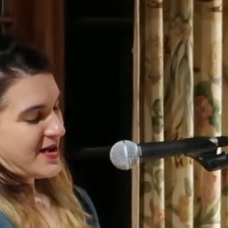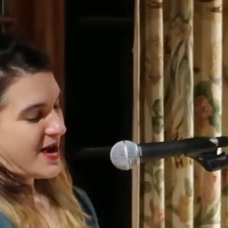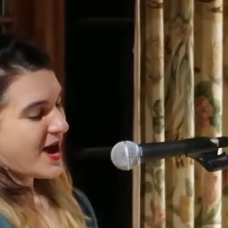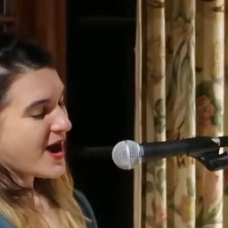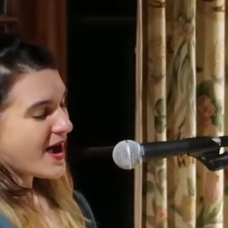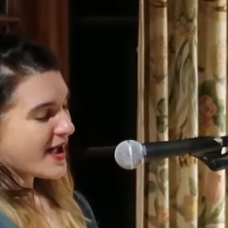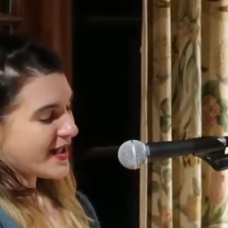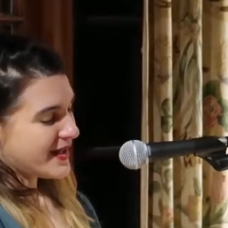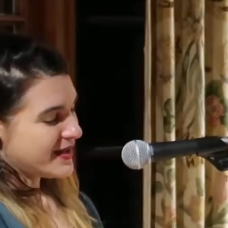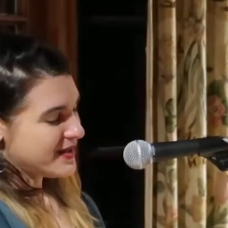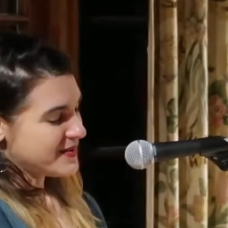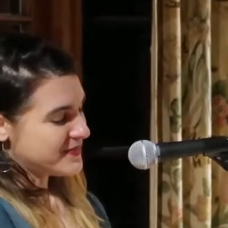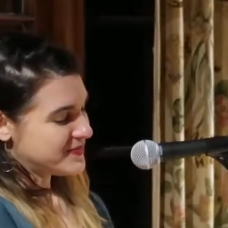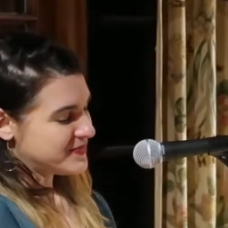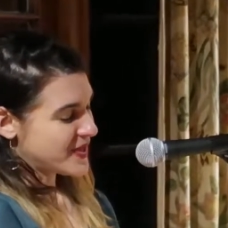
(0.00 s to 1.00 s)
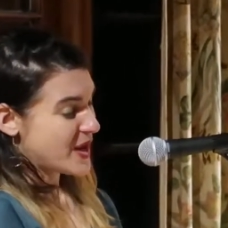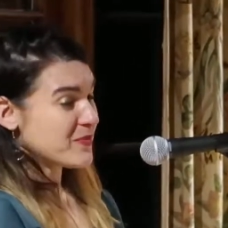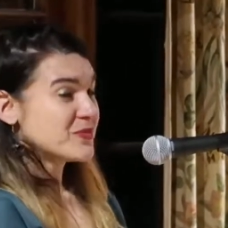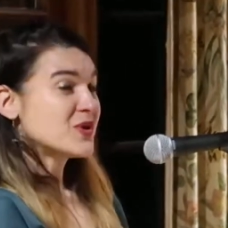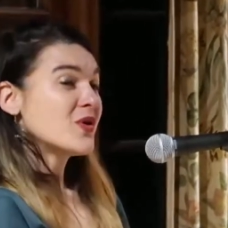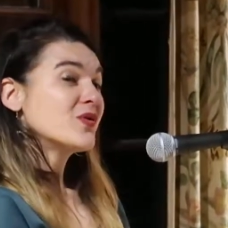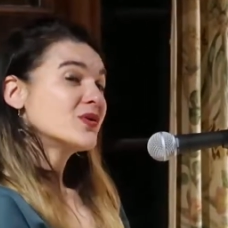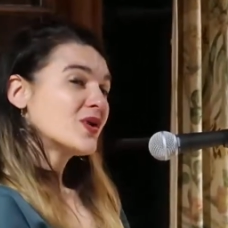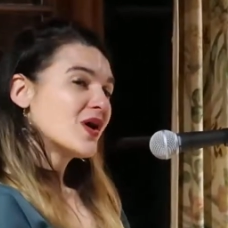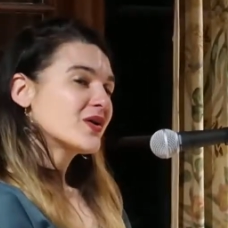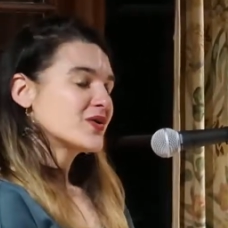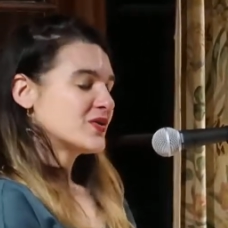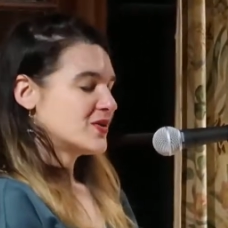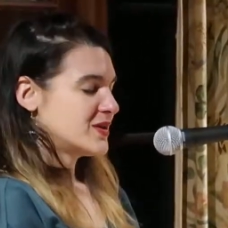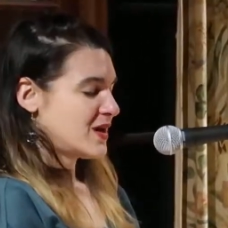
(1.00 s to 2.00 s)
I am no
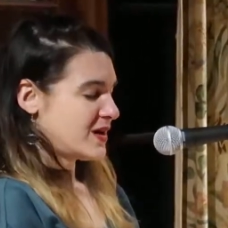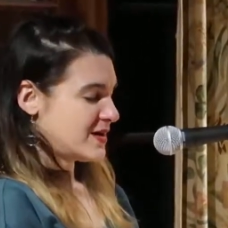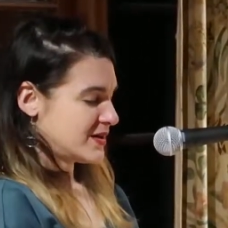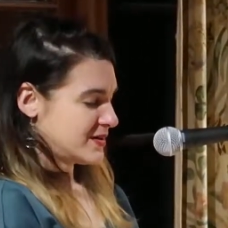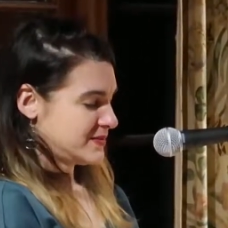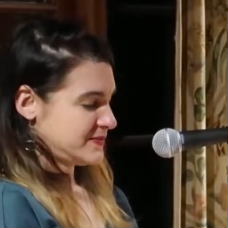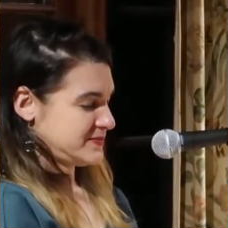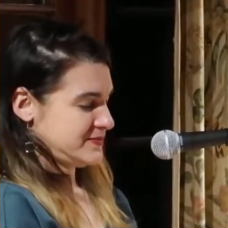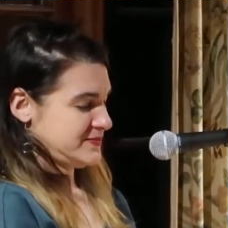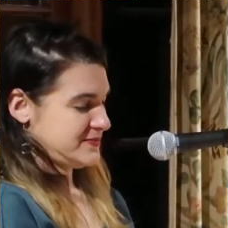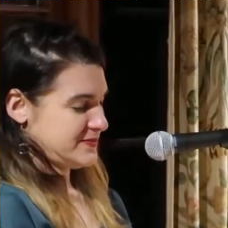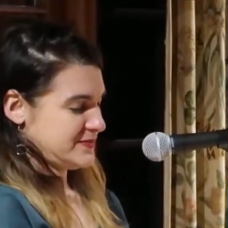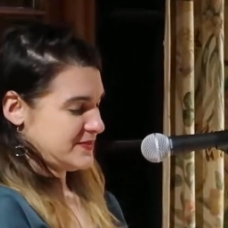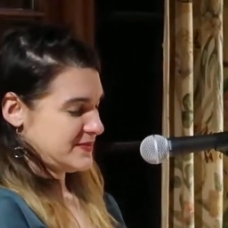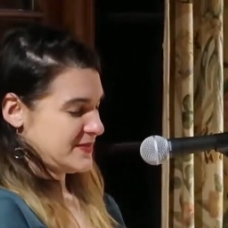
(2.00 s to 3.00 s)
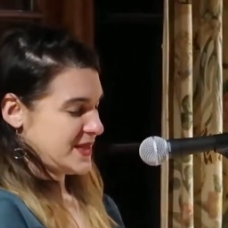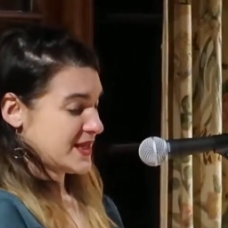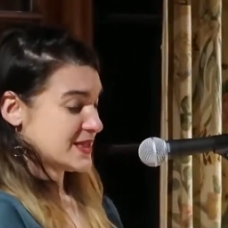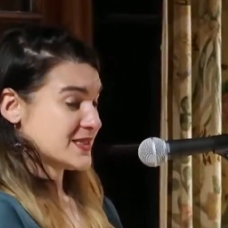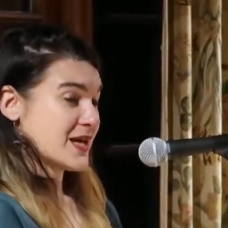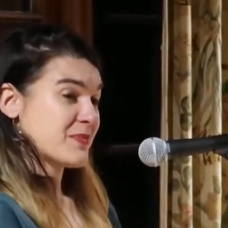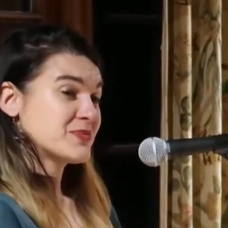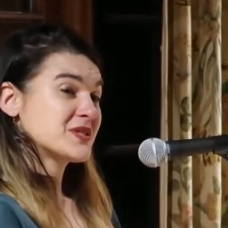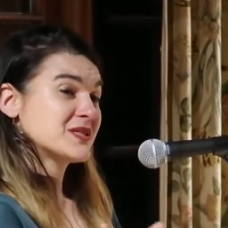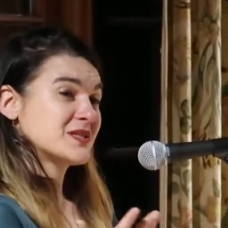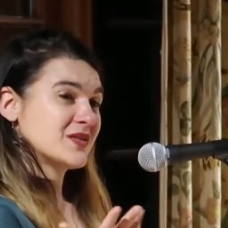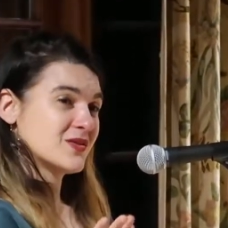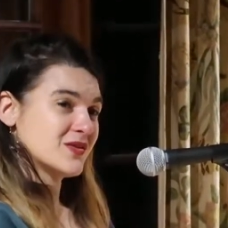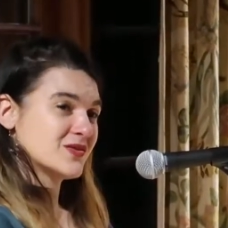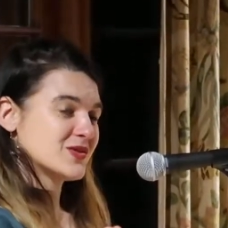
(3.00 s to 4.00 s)
longer young, except
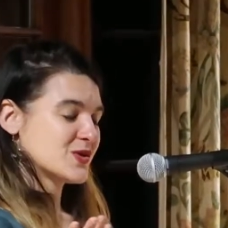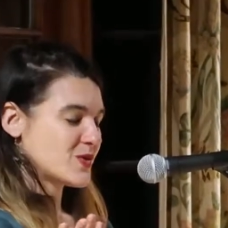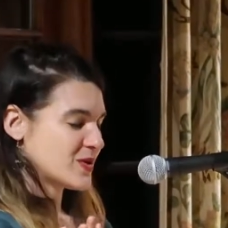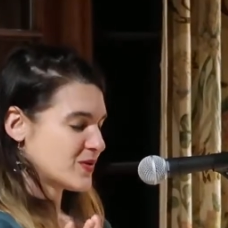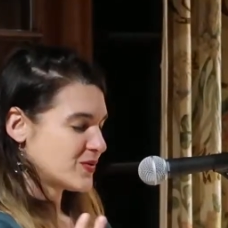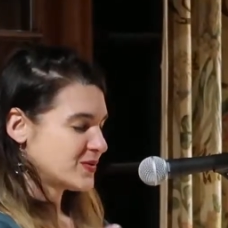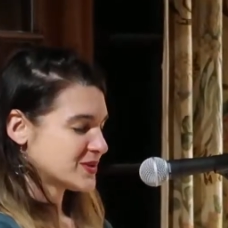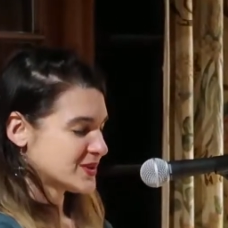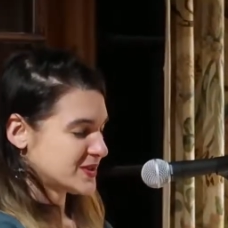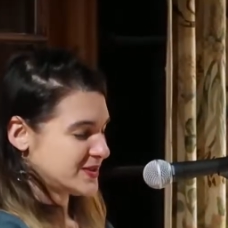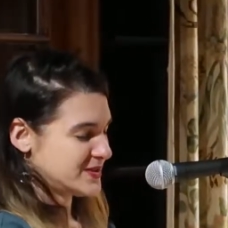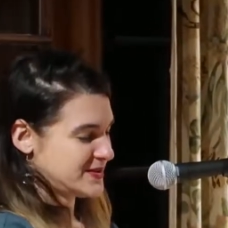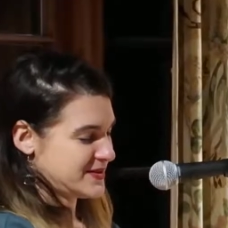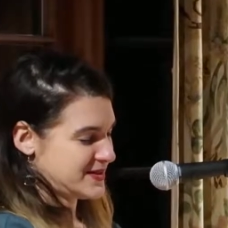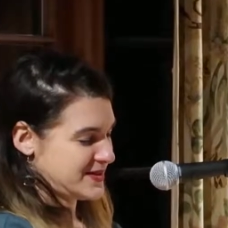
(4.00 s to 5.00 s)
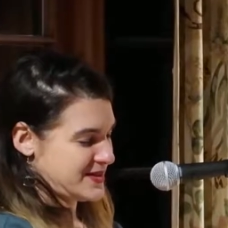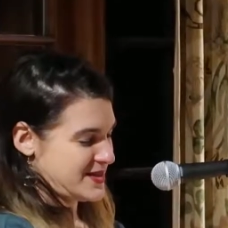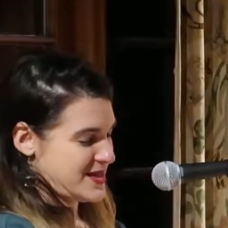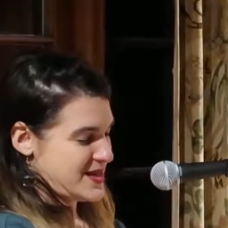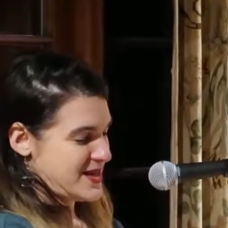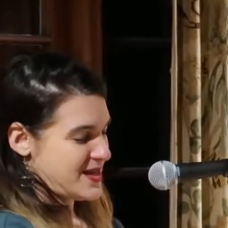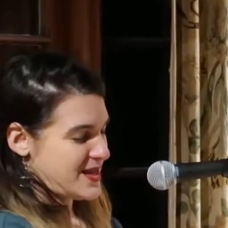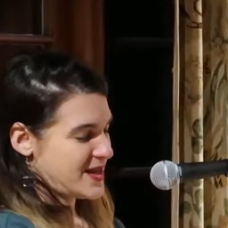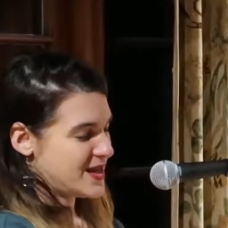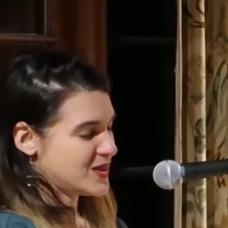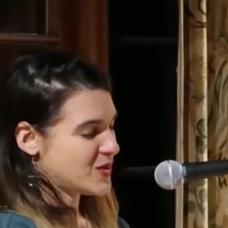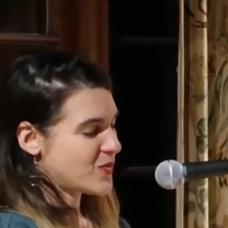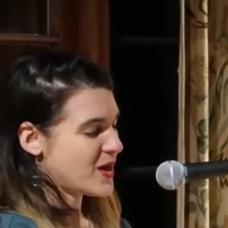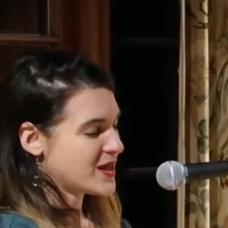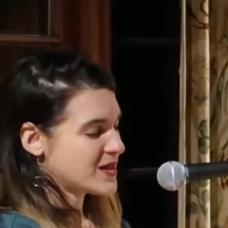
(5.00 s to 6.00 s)
to those who are older, in
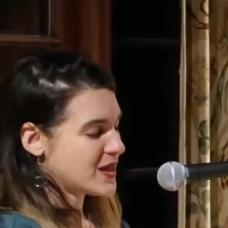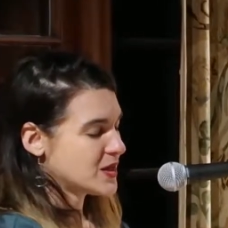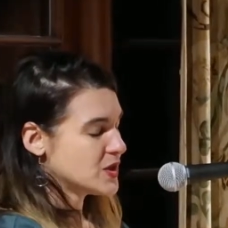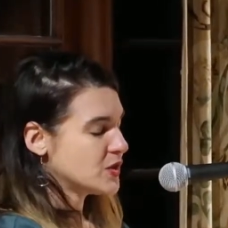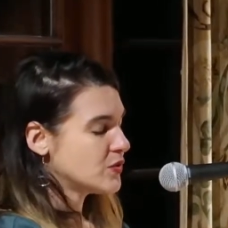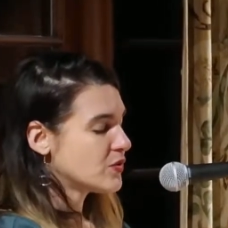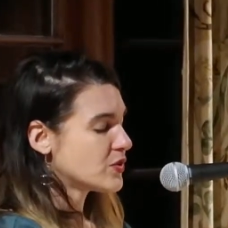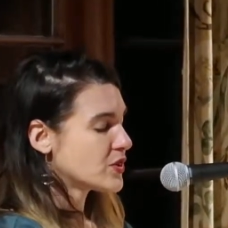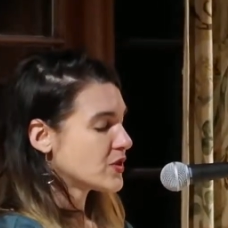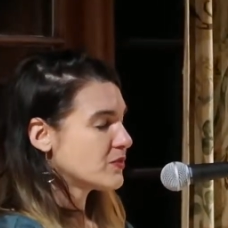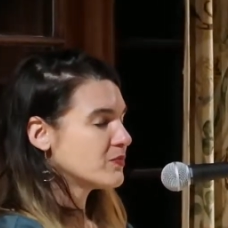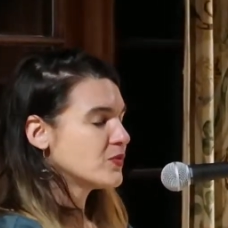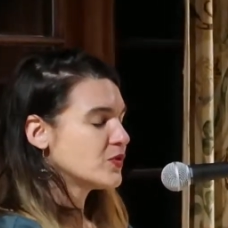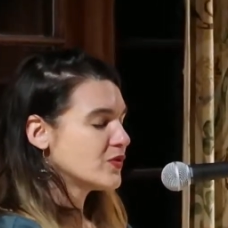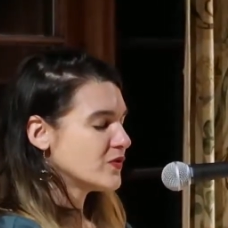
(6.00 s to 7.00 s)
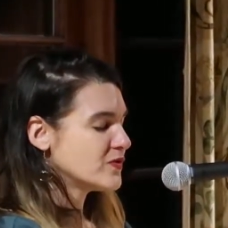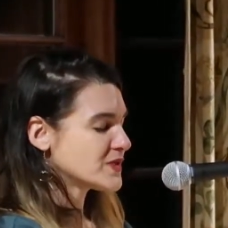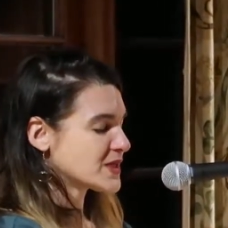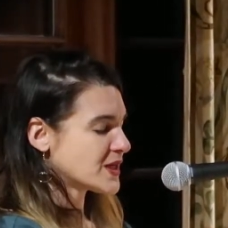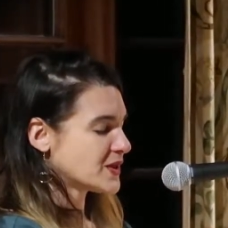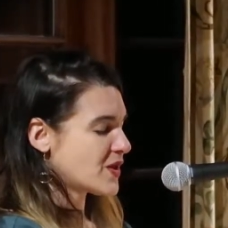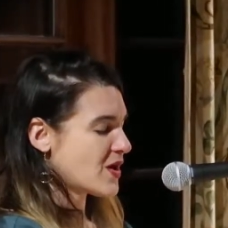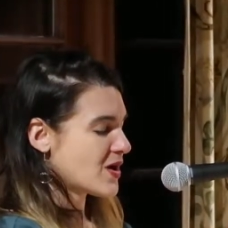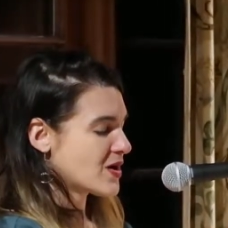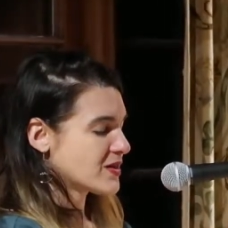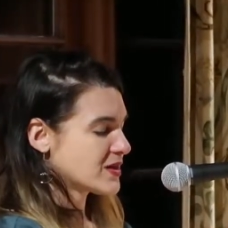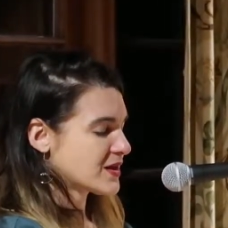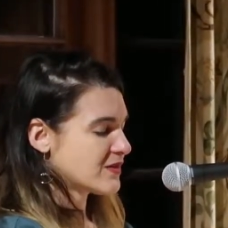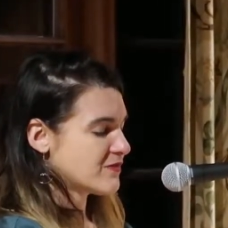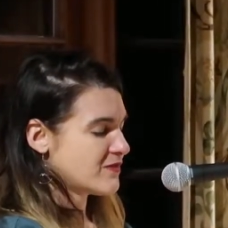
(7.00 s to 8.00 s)
the way that youth moves along
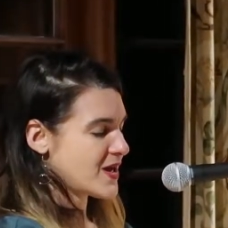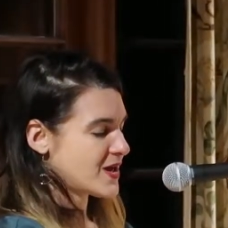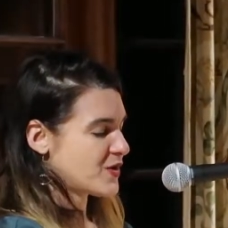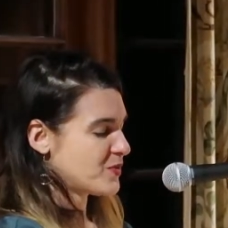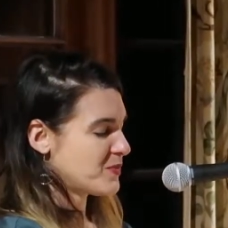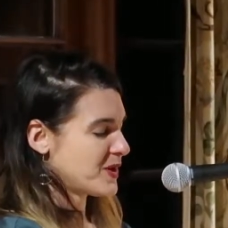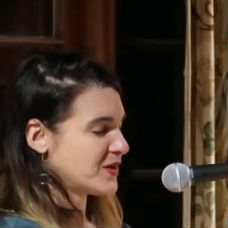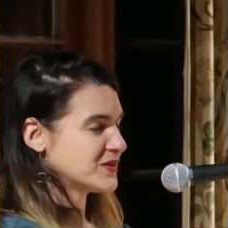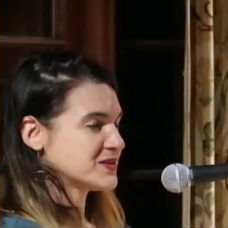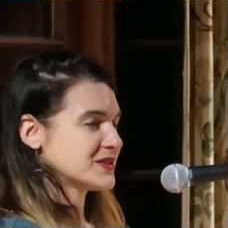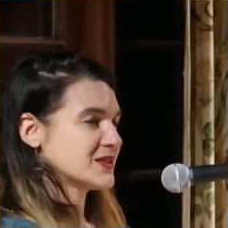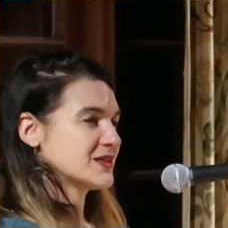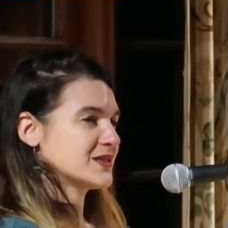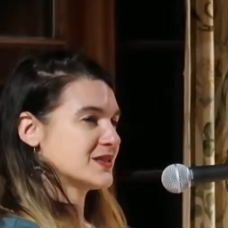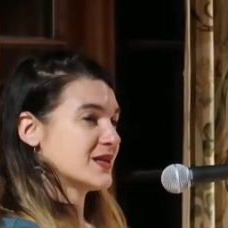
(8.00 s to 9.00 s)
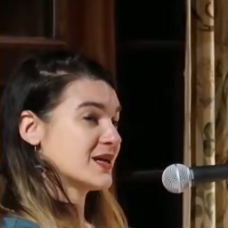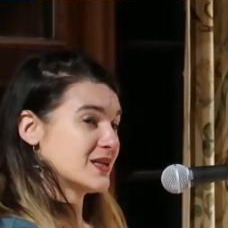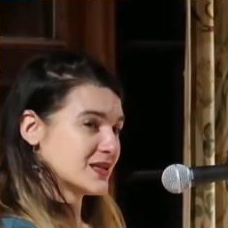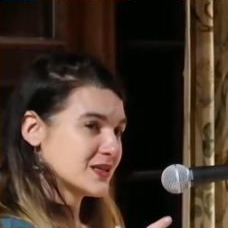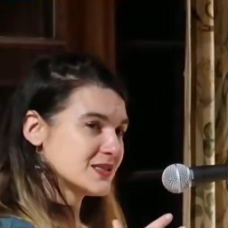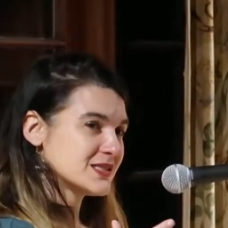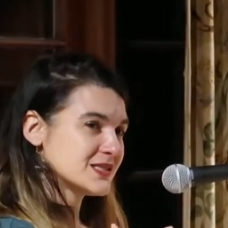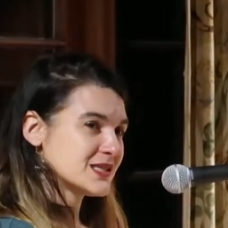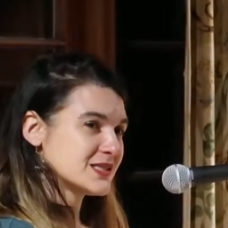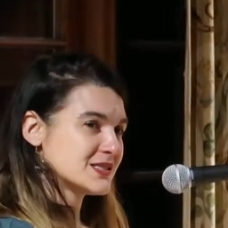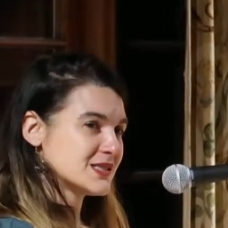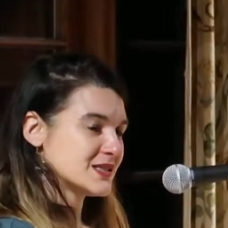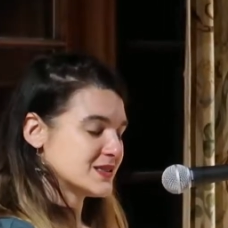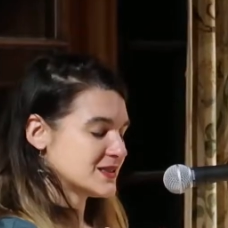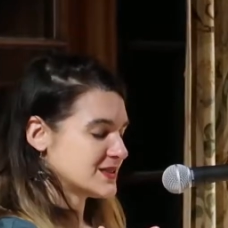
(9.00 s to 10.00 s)
the conveyor belt at a
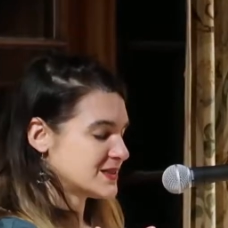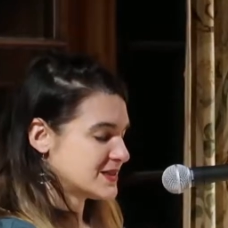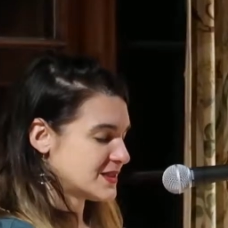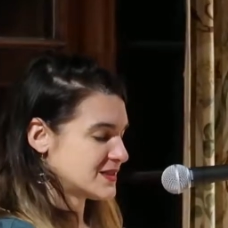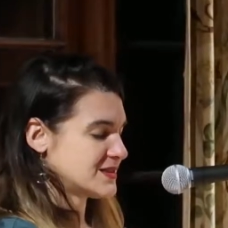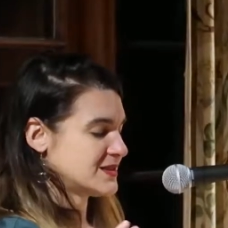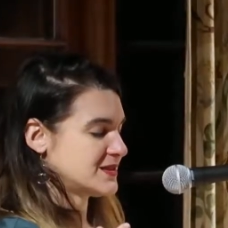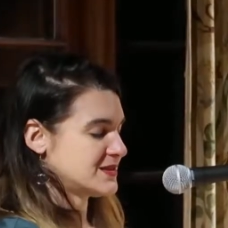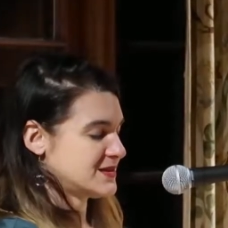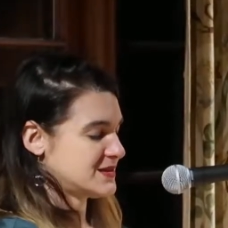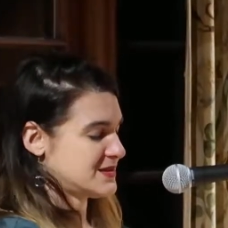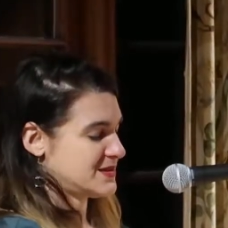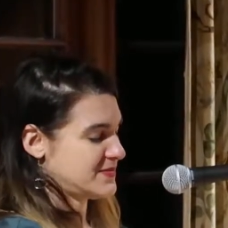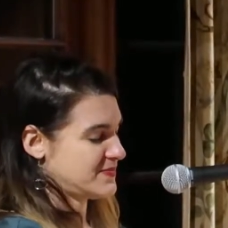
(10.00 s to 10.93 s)
consistent distance.